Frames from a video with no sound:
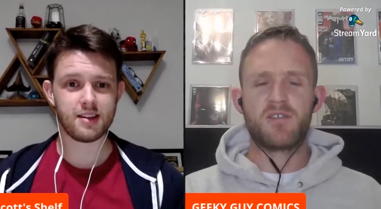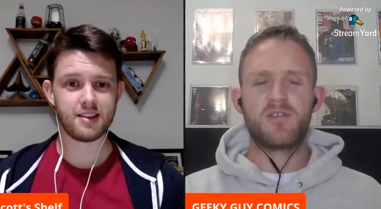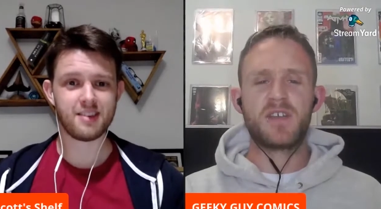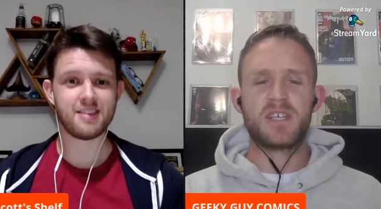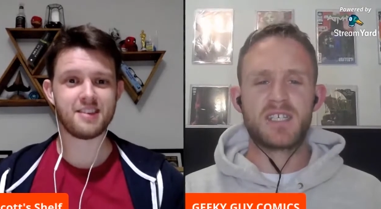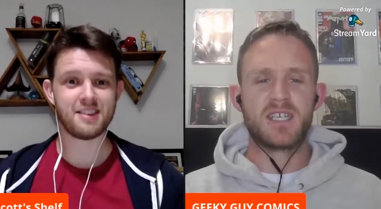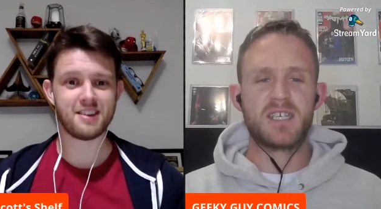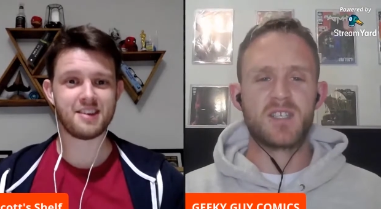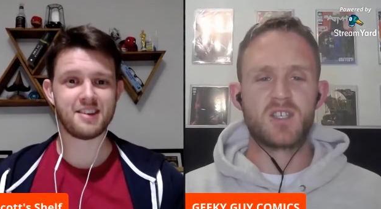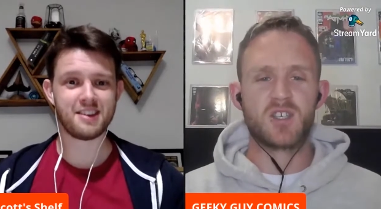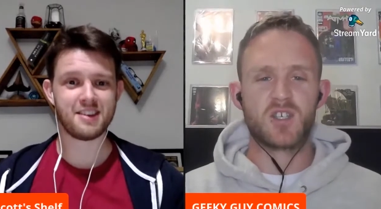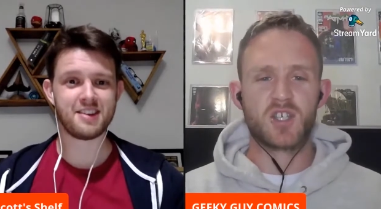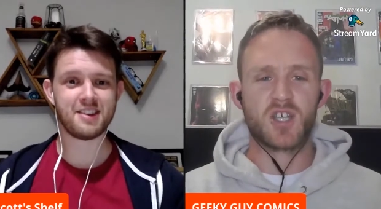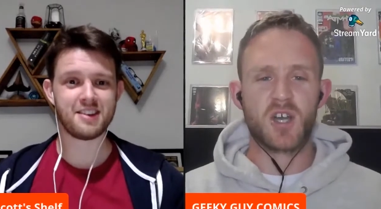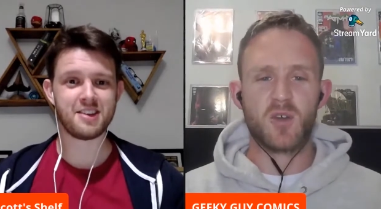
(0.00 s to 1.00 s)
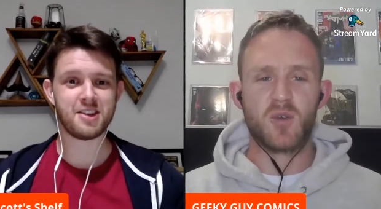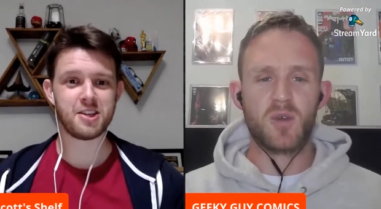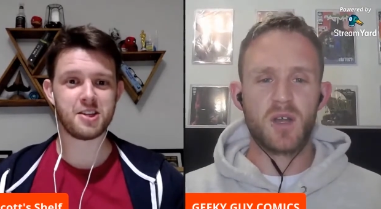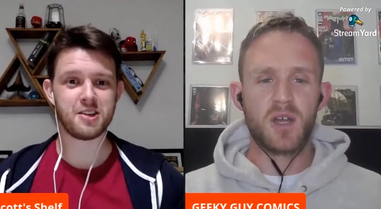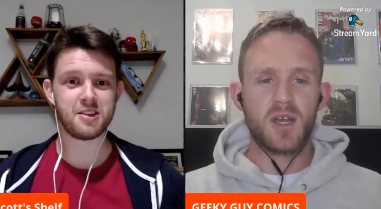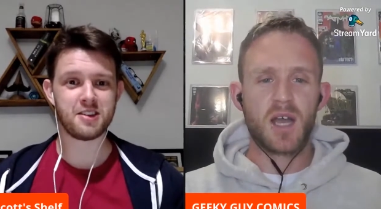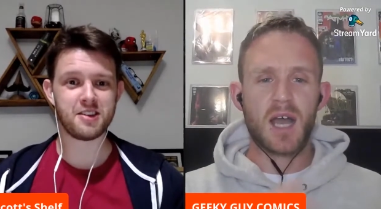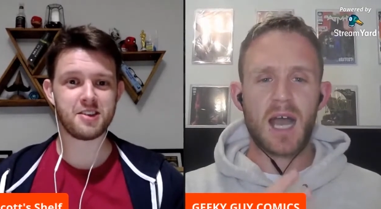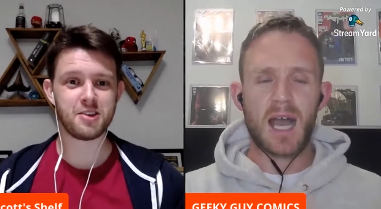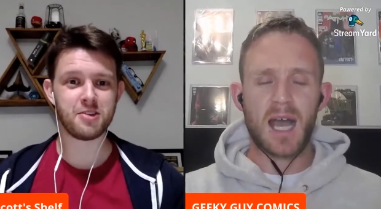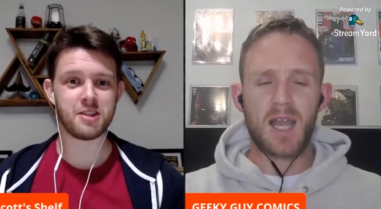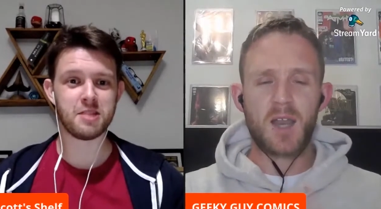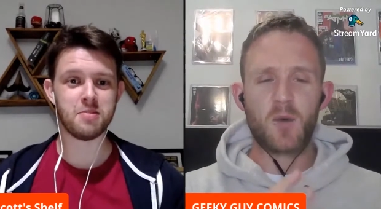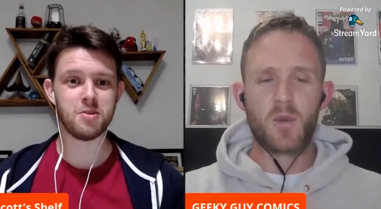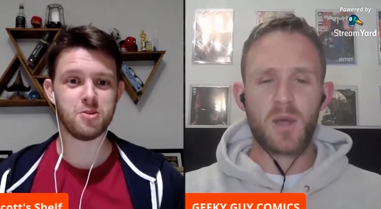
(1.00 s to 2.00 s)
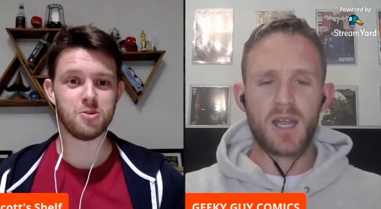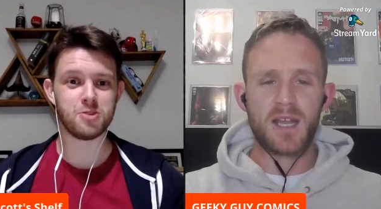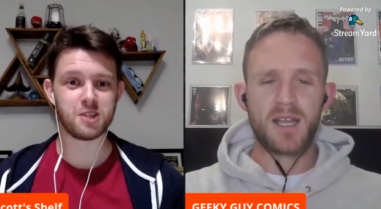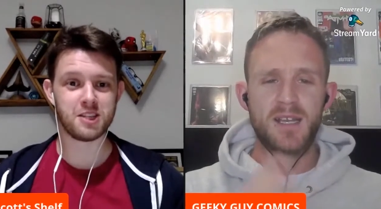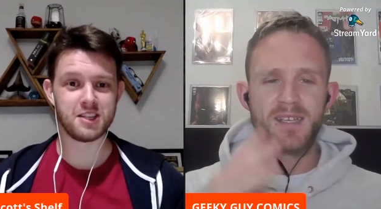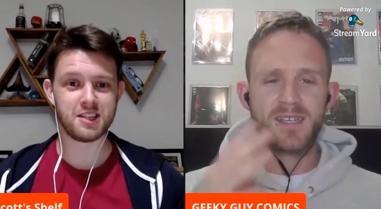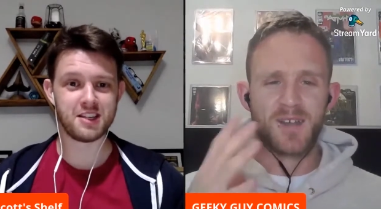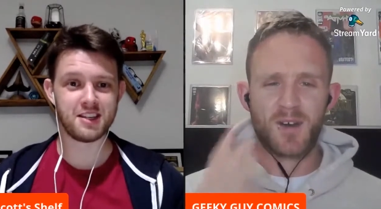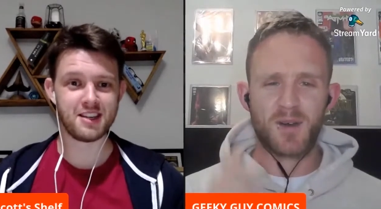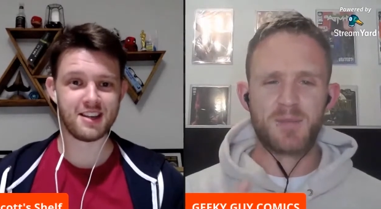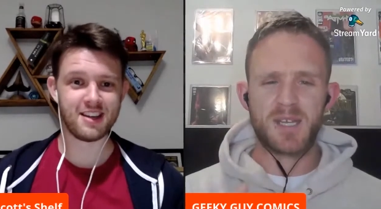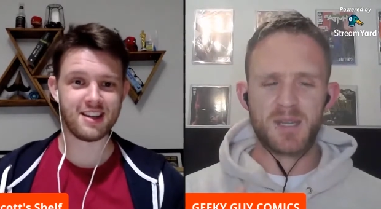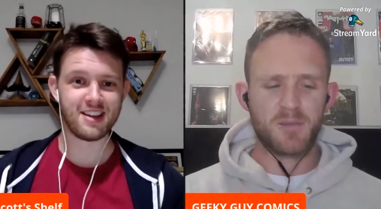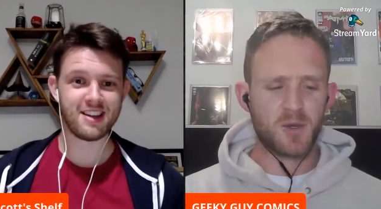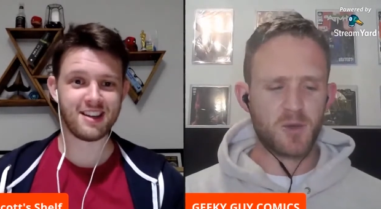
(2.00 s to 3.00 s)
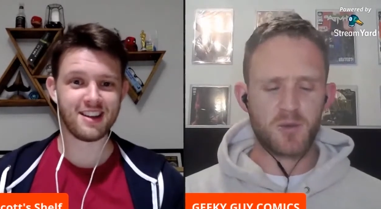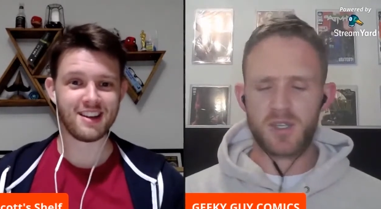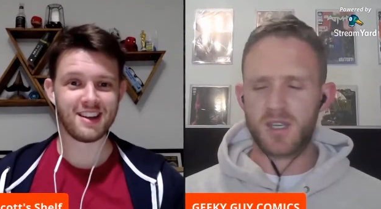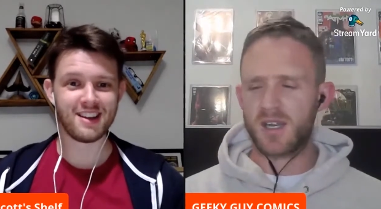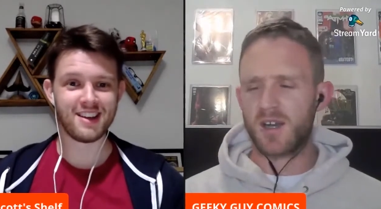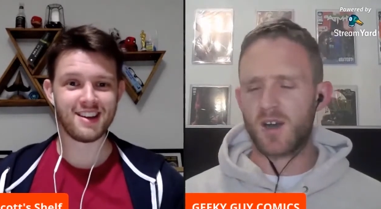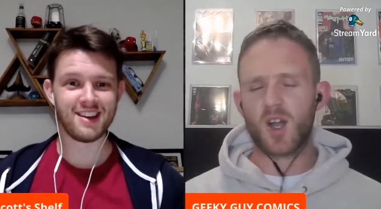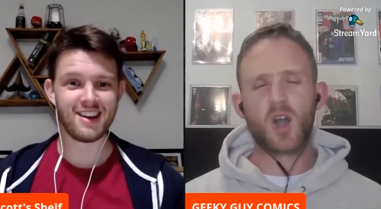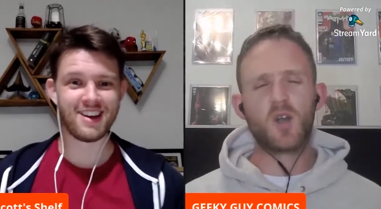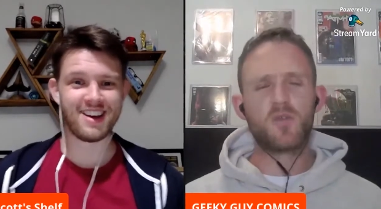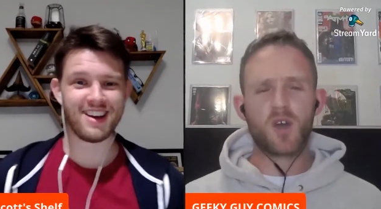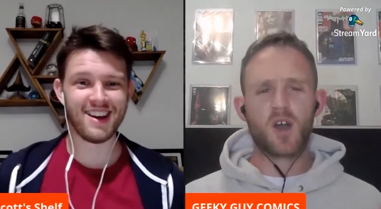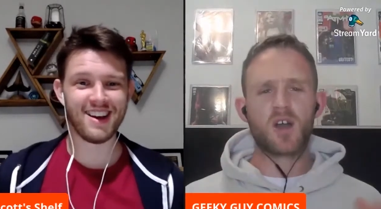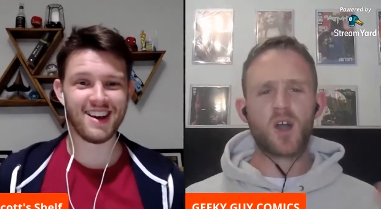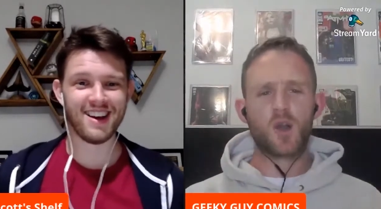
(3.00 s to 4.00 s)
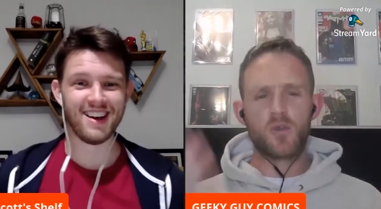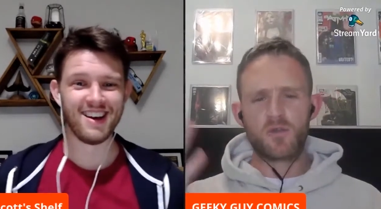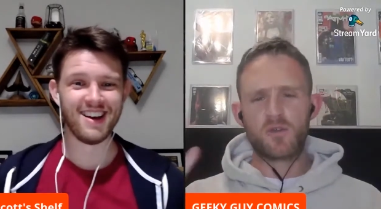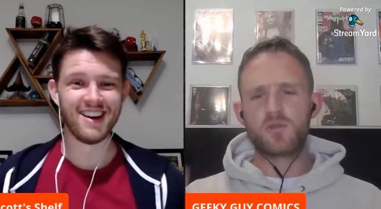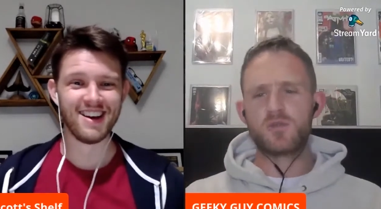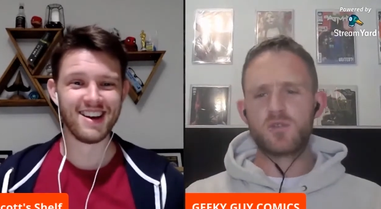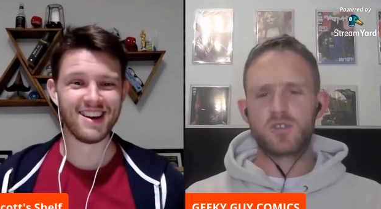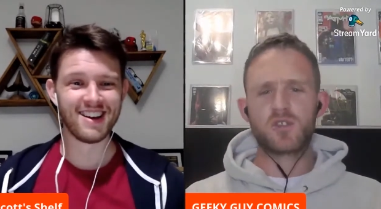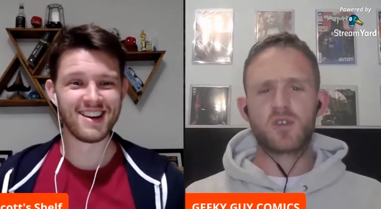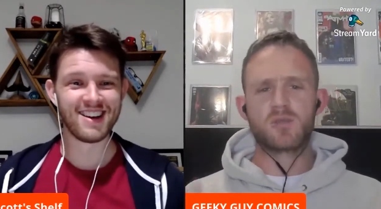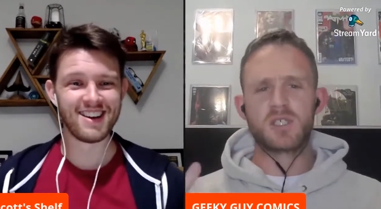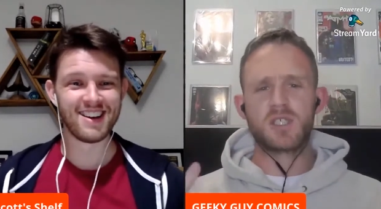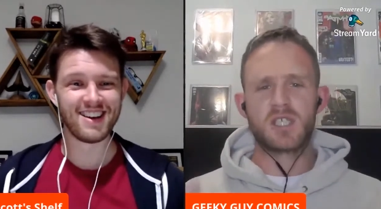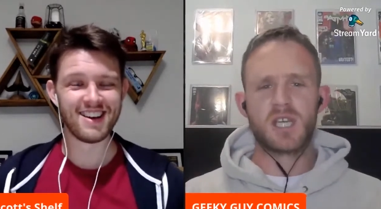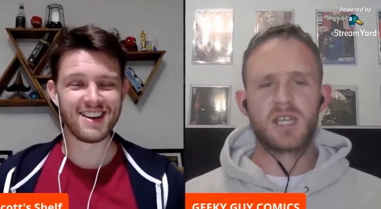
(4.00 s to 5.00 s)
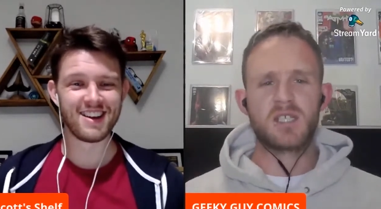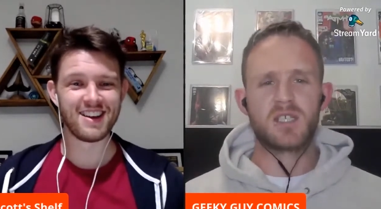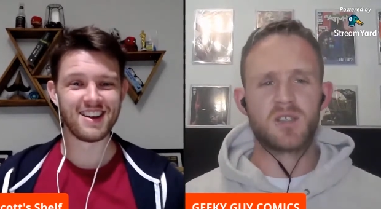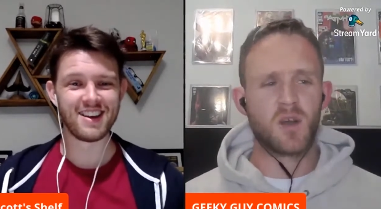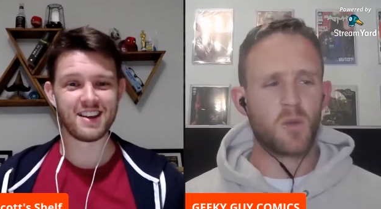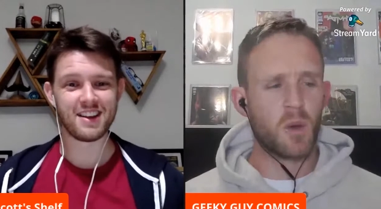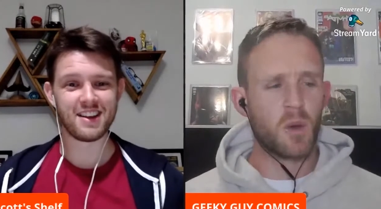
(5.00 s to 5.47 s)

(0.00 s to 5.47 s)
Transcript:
Speaker 1: fitting to show a you the mood. I'm in the mood. Yeah, I go I go through chops and changes. Like